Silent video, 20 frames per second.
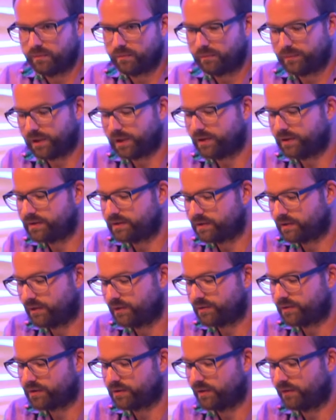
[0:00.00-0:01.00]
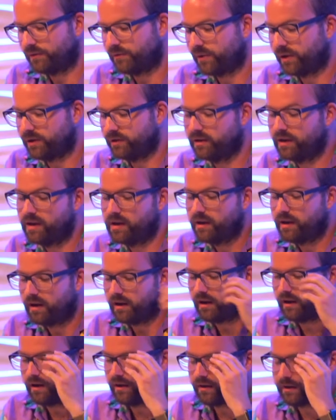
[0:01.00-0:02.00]
because those software
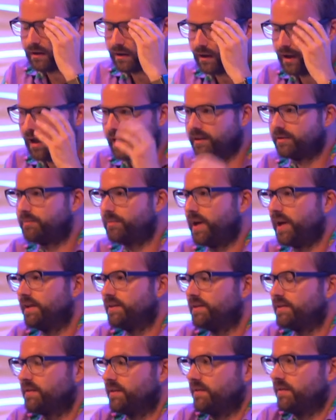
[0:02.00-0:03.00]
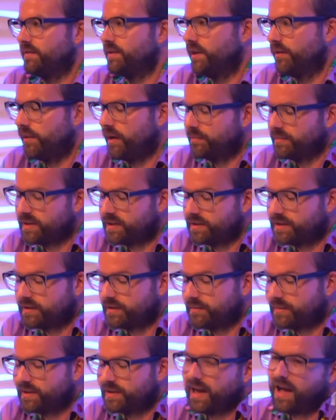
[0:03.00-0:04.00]
uh, client-based DRM
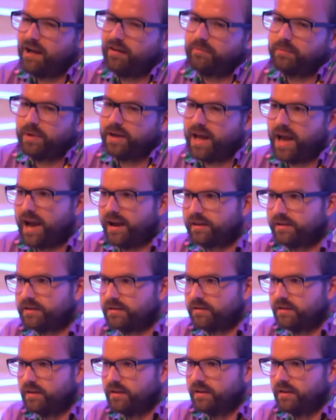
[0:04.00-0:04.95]
systems, they have been hacked.